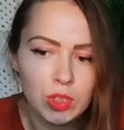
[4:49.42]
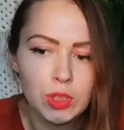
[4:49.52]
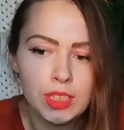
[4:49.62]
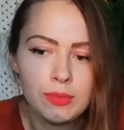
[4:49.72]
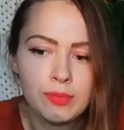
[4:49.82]

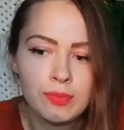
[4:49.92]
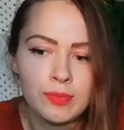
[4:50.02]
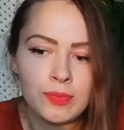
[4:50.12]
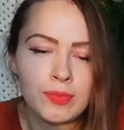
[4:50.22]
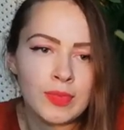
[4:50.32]
Good.
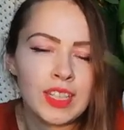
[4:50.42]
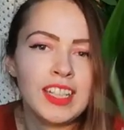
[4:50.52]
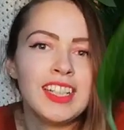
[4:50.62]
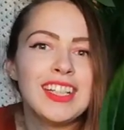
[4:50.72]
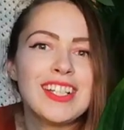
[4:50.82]

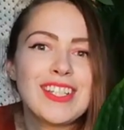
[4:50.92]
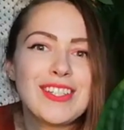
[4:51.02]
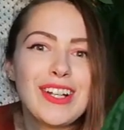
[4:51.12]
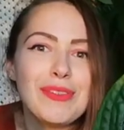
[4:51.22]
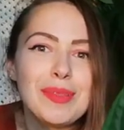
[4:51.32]

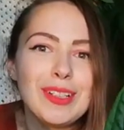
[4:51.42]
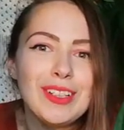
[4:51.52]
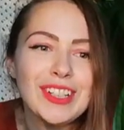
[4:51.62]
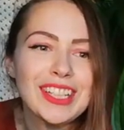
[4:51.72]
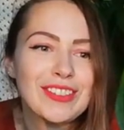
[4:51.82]
So I've been
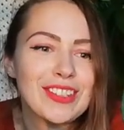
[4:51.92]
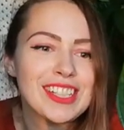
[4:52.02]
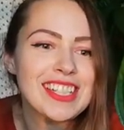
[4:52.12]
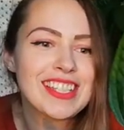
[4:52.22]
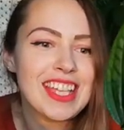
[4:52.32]
looking
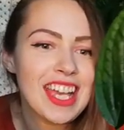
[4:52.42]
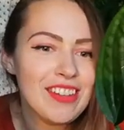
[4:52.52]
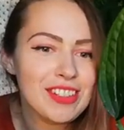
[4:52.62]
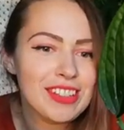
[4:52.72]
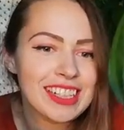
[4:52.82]
for this
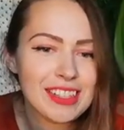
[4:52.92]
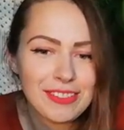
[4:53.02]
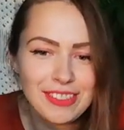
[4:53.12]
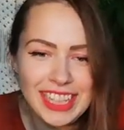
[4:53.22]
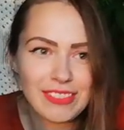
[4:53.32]
everywhere
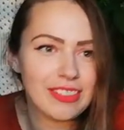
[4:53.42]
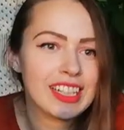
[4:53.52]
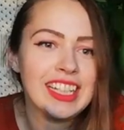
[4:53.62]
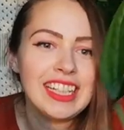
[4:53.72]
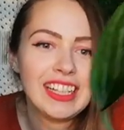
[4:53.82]

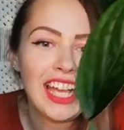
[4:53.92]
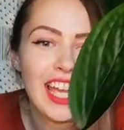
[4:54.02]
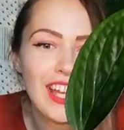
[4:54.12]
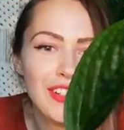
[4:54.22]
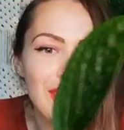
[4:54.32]

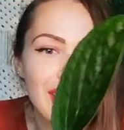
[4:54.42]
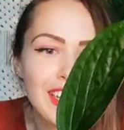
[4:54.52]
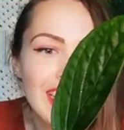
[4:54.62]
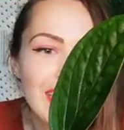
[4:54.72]
in